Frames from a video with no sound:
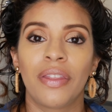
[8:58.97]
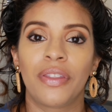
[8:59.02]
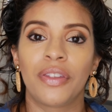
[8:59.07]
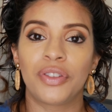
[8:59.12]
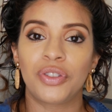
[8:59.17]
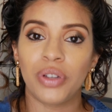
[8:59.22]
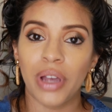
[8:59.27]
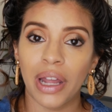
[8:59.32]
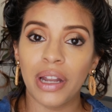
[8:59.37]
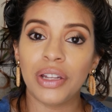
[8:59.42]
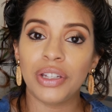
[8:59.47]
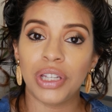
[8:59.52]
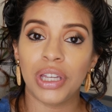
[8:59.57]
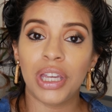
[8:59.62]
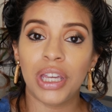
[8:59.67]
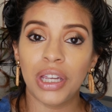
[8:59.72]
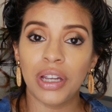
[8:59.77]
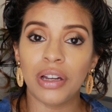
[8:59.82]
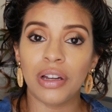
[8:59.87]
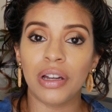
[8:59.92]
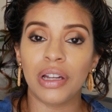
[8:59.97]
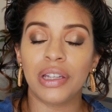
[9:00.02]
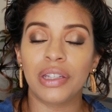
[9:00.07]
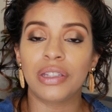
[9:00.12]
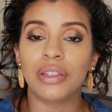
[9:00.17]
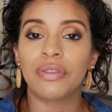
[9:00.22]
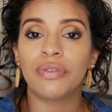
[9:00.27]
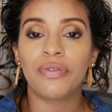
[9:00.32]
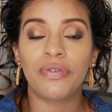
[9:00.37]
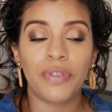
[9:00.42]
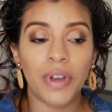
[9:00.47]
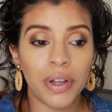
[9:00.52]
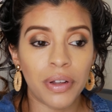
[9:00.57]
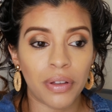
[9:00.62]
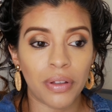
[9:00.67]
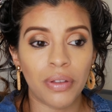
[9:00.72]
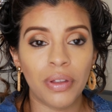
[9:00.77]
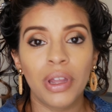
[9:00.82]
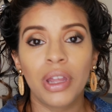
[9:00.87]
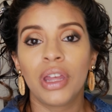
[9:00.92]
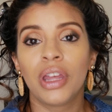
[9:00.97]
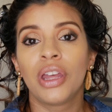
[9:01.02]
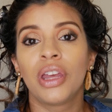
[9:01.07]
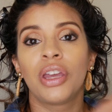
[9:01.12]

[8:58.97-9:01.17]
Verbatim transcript: The strategy here is to funnel